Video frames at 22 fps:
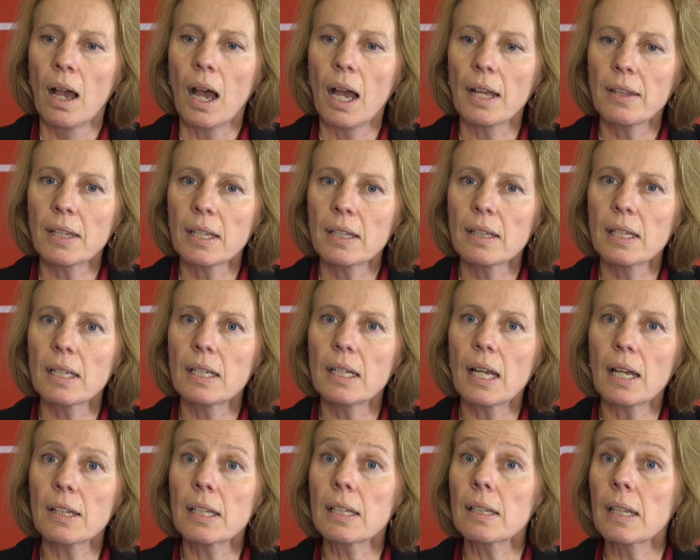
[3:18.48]
I think
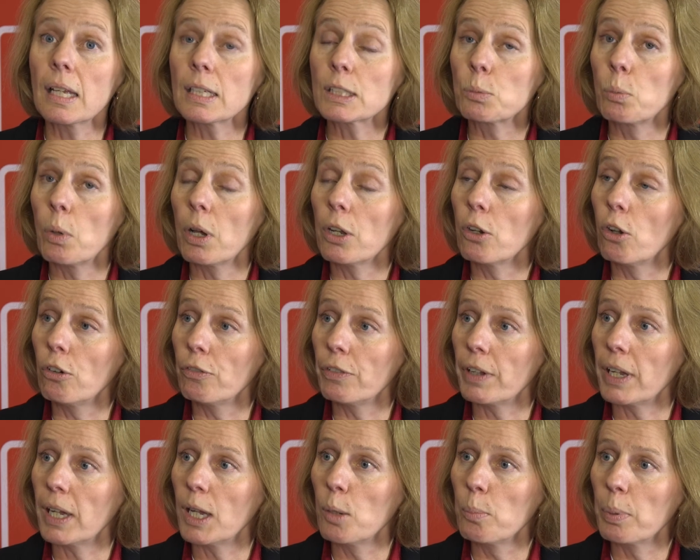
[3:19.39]
that's one of
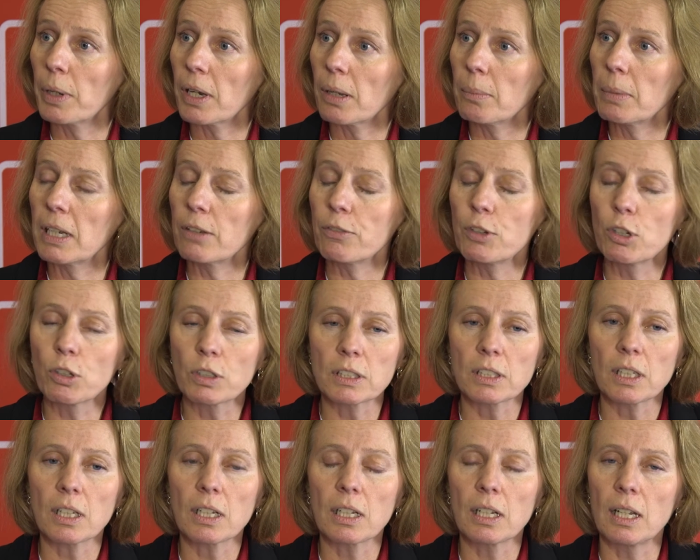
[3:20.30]
it. But I mean, if you're
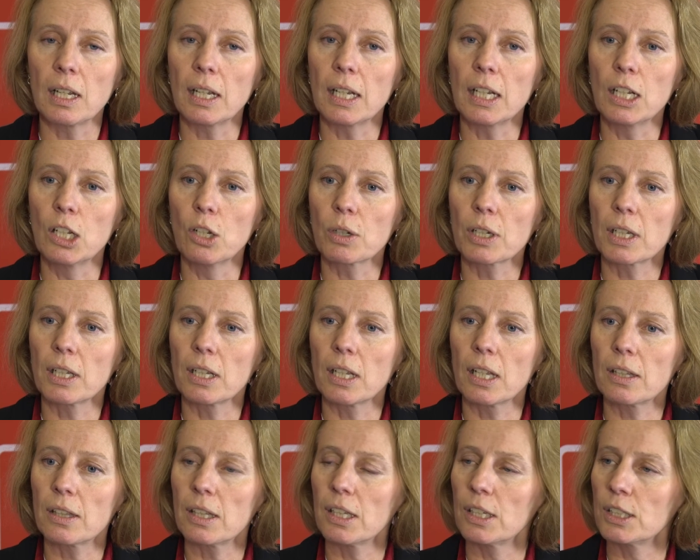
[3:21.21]
suddenly looking
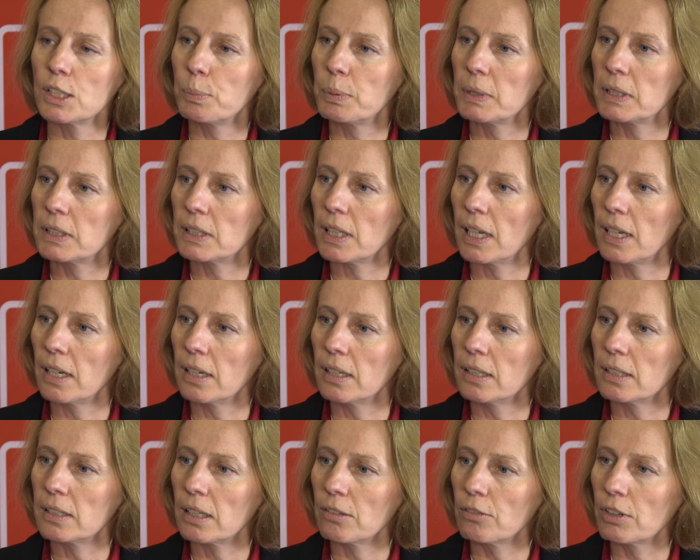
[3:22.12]
at
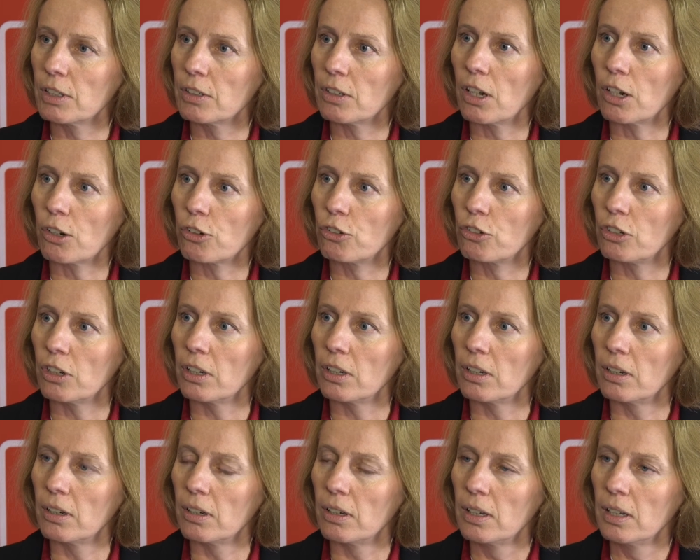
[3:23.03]
30%
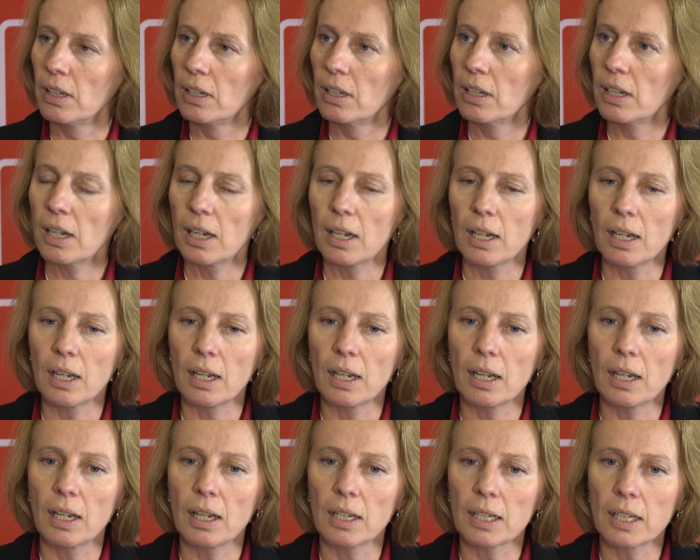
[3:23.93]
reduction,
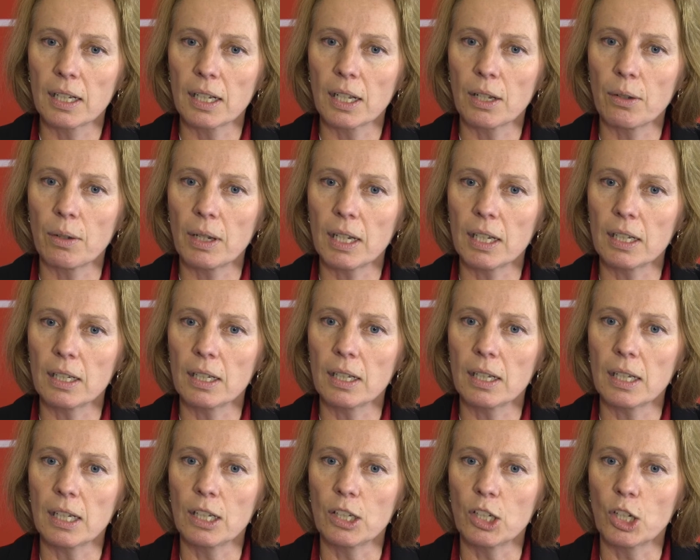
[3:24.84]

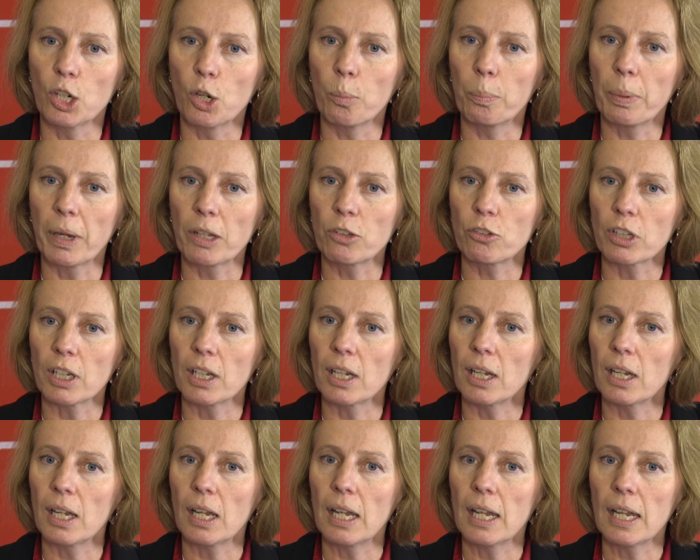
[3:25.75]
in your
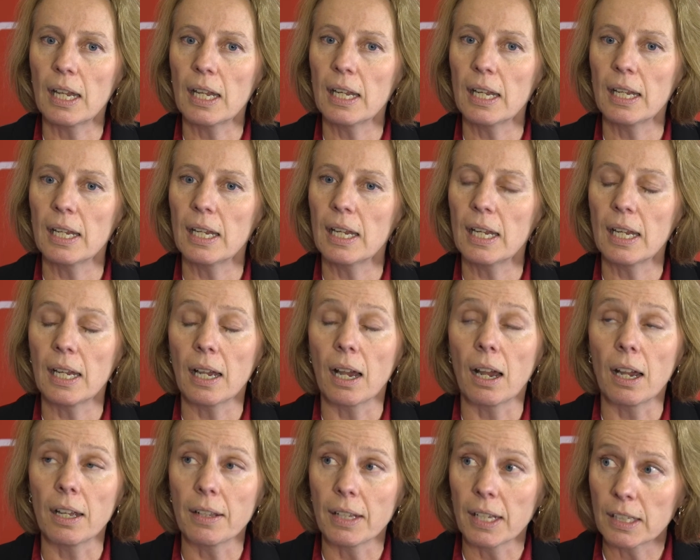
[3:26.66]
budget,
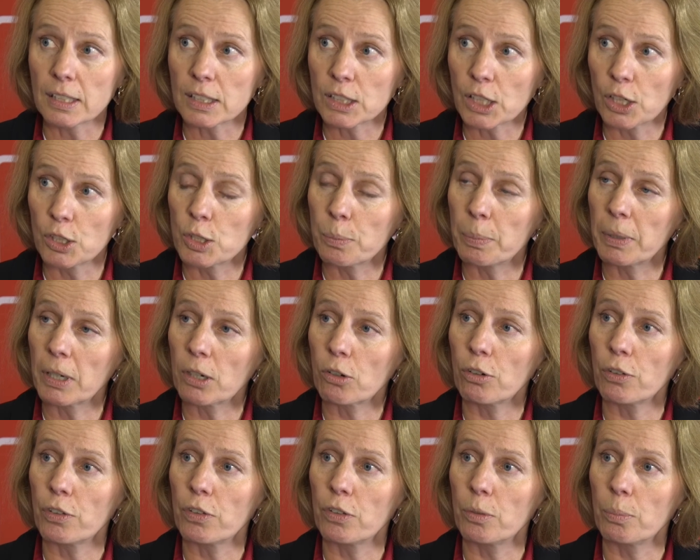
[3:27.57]
I think it's going to be
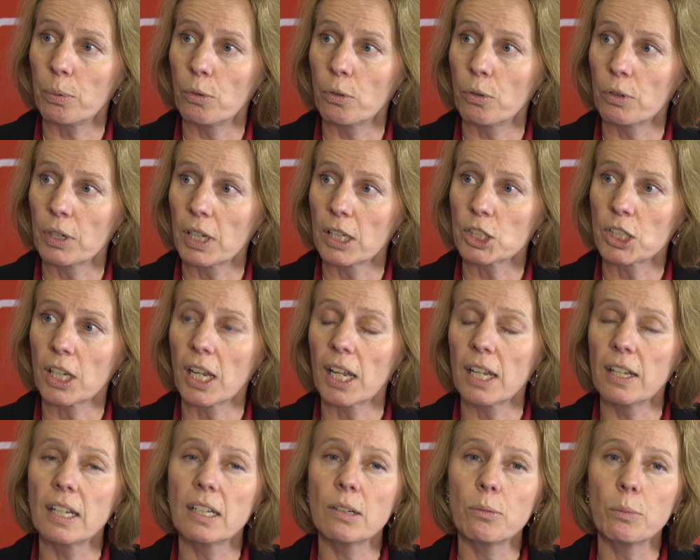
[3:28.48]
across the board actually.
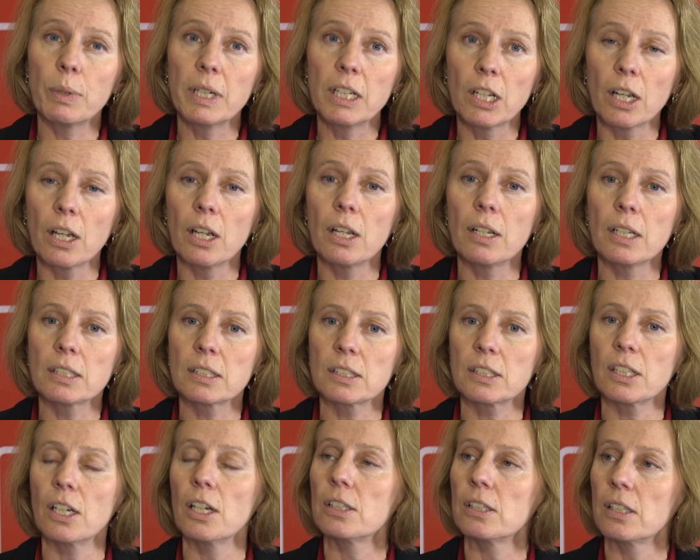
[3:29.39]
And we know there's
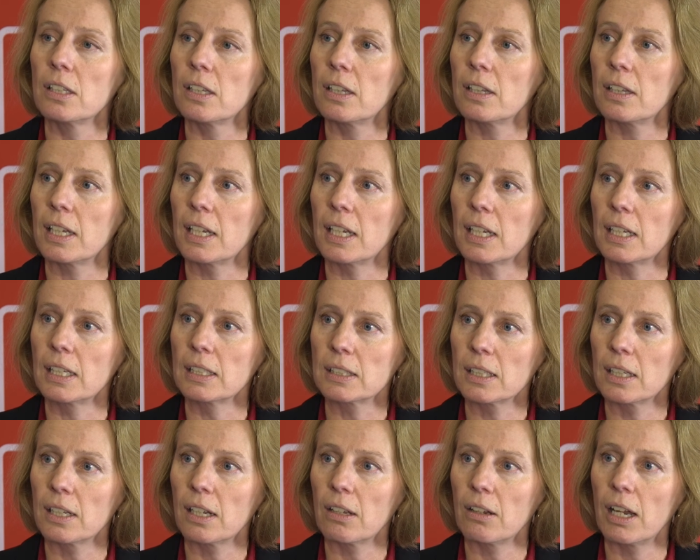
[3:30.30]
certain
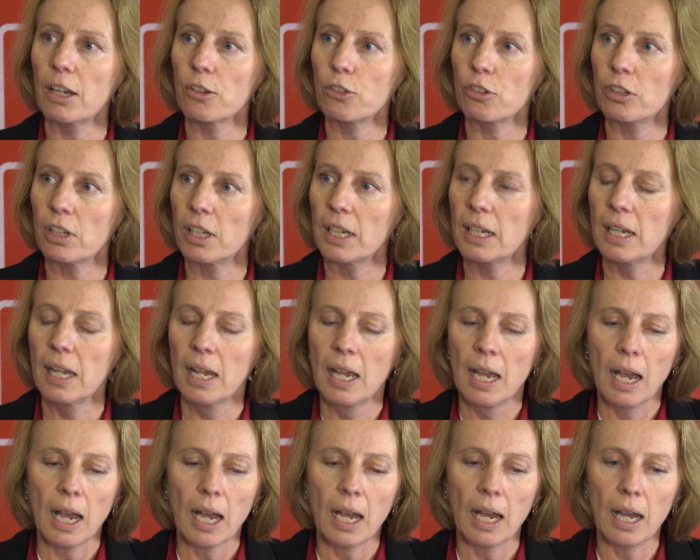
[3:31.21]
things that are actually
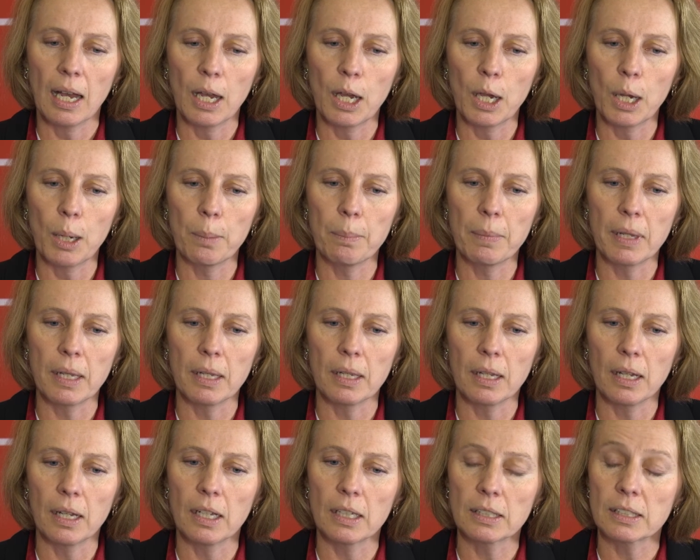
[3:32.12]

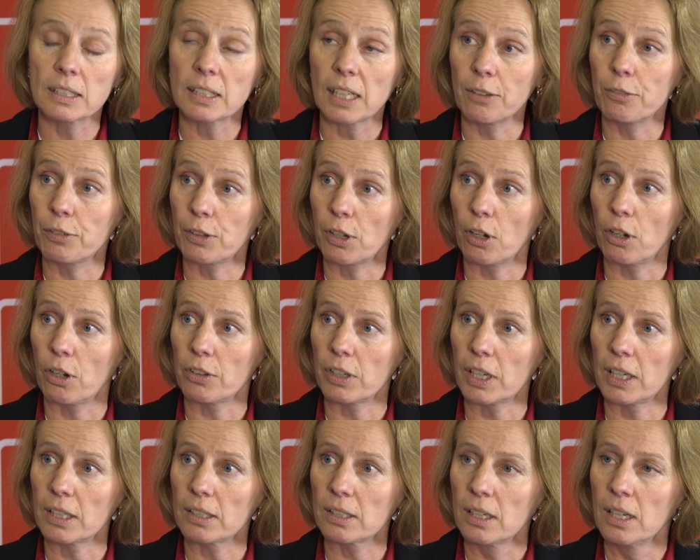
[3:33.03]

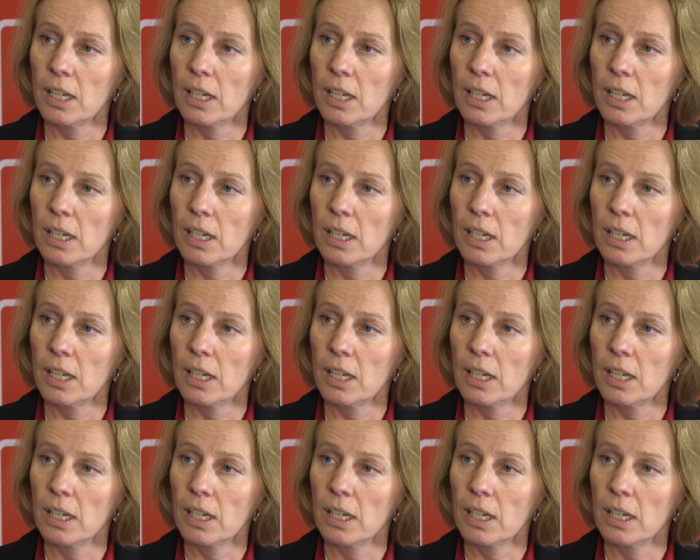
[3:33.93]
safeguarded.